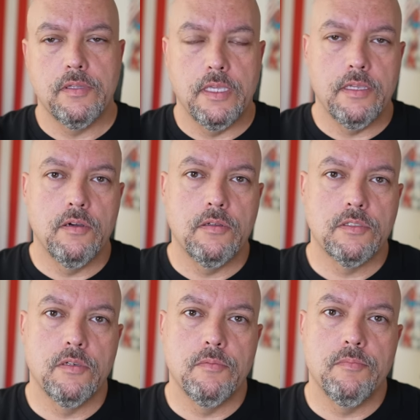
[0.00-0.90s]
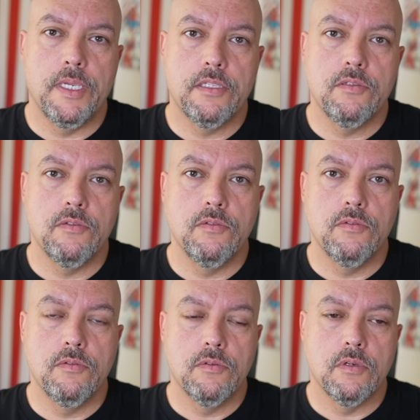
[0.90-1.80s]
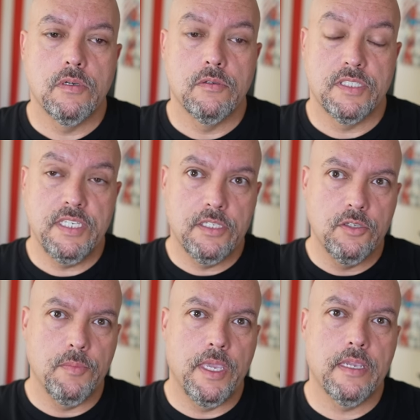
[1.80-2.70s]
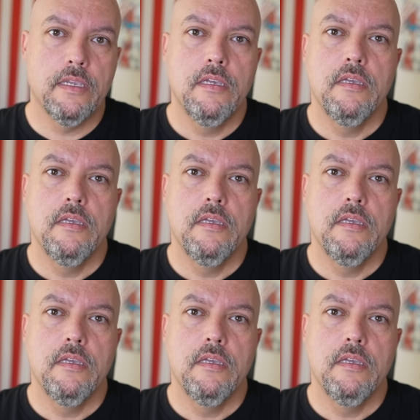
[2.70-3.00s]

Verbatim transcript: they also make to uh, seek to make